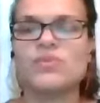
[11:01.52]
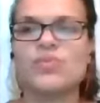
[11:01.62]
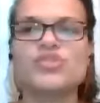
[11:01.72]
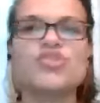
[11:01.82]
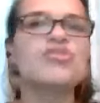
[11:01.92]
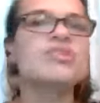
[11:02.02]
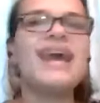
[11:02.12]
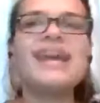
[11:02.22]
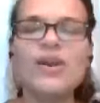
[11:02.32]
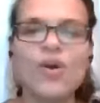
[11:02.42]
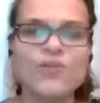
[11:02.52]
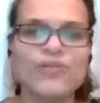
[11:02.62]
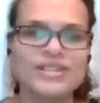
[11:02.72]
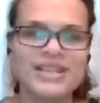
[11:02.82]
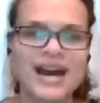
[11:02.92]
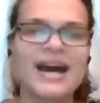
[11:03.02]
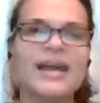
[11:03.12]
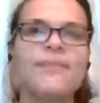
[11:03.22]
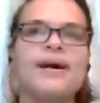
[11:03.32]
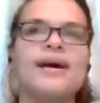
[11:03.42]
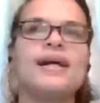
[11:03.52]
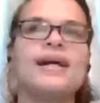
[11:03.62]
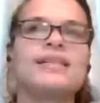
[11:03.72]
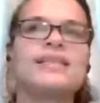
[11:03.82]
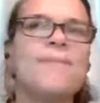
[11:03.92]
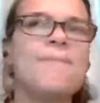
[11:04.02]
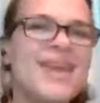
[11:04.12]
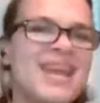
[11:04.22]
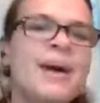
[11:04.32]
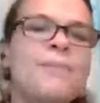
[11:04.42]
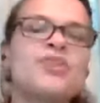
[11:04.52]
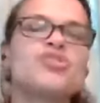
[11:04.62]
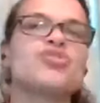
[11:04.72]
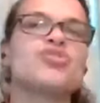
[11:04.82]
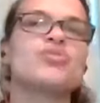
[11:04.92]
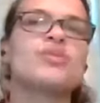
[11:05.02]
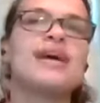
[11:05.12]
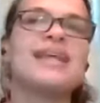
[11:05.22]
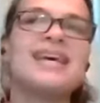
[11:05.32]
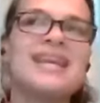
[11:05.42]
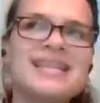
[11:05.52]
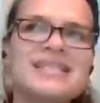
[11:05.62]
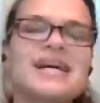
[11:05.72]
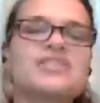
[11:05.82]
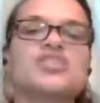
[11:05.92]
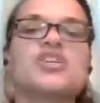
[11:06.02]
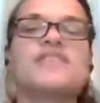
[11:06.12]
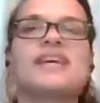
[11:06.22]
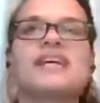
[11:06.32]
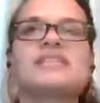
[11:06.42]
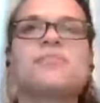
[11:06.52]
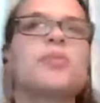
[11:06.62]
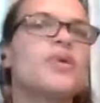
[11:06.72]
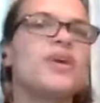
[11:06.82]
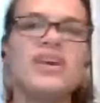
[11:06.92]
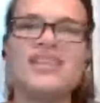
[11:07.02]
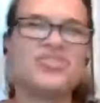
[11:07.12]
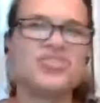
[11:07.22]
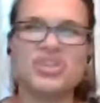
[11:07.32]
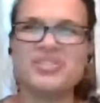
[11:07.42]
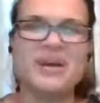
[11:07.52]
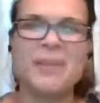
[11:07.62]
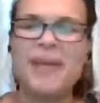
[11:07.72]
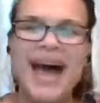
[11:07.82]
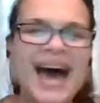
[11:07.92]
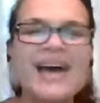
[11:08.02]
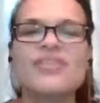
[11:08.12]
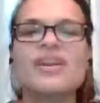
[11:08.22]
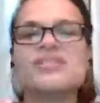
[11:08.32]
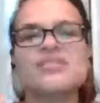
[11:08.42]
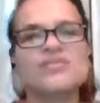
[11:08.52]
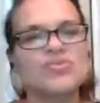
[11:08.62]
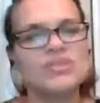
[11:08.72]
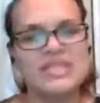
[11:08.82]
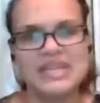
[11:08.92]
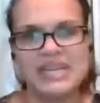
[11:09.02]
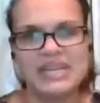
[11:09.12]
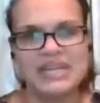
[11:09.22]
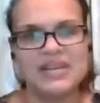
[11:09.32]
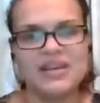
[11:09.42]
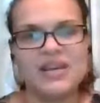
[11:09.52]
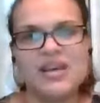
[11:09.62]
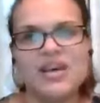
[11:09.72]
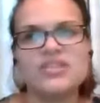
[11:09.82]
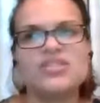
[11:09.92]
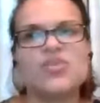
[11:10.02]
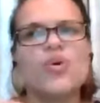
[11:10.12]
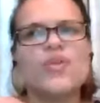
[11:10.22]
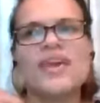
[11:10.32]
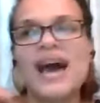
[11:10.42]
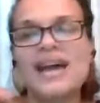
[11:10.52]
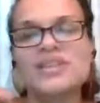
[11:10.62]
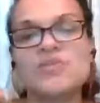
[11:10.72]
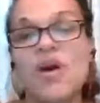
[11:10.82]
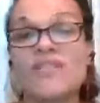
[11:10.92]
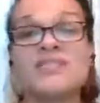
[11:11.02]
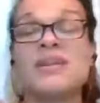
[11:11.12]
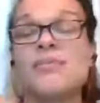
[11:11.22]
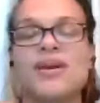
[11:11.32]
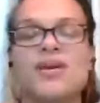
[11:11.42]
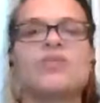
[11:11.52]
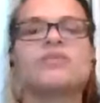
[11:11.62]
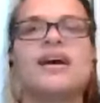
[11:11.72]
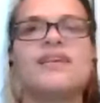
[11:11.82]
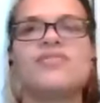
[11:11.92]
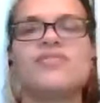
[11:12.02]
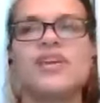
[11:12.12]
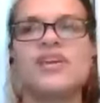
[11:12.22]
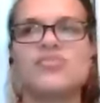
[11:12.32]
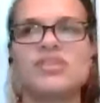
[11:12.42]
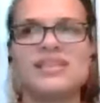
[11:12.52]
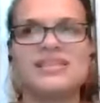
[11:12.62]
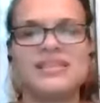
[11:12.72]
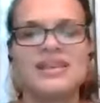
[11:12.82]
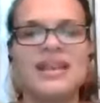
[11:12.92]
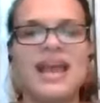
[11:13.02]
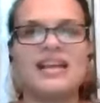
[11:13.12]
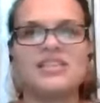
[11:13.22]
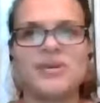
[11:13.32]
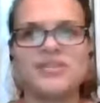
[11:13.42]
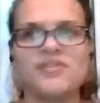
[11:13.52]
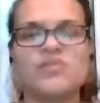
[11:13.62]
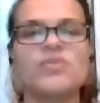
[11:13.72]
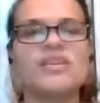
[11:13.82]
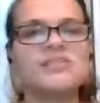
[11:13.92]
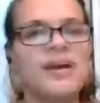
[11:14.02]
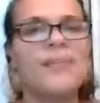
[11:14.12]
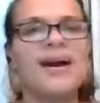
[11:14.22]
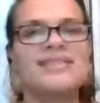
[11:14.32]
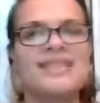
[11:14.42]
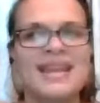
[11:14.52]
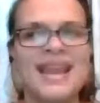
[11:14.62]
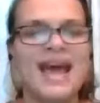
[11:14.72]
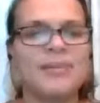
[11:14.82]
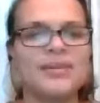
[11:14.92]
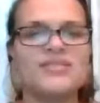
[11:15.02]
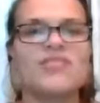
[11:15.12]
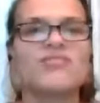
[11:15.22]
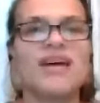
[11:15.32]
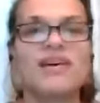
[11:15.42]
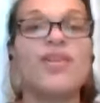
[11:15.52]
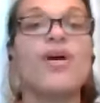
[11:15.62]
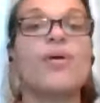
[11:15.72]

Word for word: was created over time that may not be true, that is not serving us, but we, it's just a pattern, it's a routine. So, one thing I do often in my own life is really sit and ask myself, what is my mindset and habits around